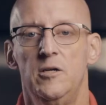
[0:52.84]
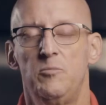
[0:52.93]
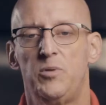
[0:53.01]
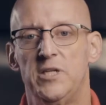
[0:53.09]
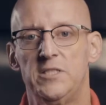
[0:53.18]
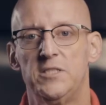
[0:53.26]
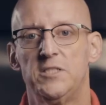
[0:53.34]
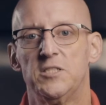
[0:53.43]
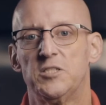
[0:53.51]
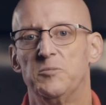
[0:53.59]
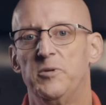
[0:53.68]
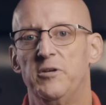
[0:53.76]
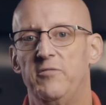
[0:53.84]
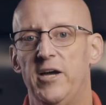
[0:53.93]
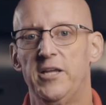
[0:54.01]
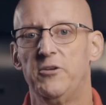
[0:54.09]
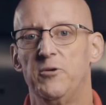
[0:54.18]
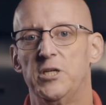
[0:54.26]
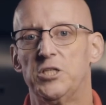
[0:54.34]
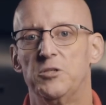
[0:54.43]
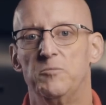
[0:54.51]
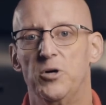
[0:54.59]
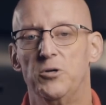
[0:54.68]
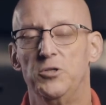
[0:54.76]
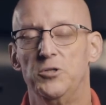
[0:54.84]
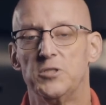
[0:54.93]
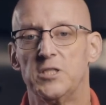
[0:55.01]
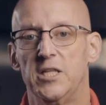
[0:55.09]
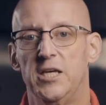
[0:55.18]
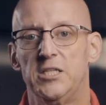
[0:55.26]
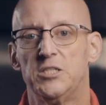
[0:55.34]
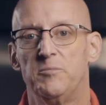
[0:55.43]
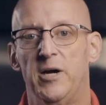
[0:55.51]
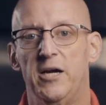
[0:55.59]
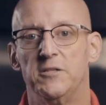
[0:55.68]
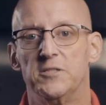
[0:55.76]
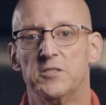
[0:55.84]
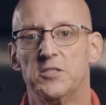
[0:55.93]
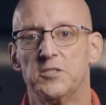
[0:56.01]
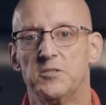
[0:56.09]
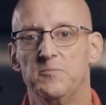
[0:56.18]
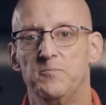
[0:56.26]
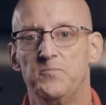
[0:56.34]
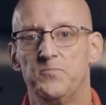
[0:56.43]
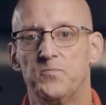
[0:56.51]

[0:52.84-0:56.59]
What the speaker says: Place the system in evacuation mode using the HMI on the system.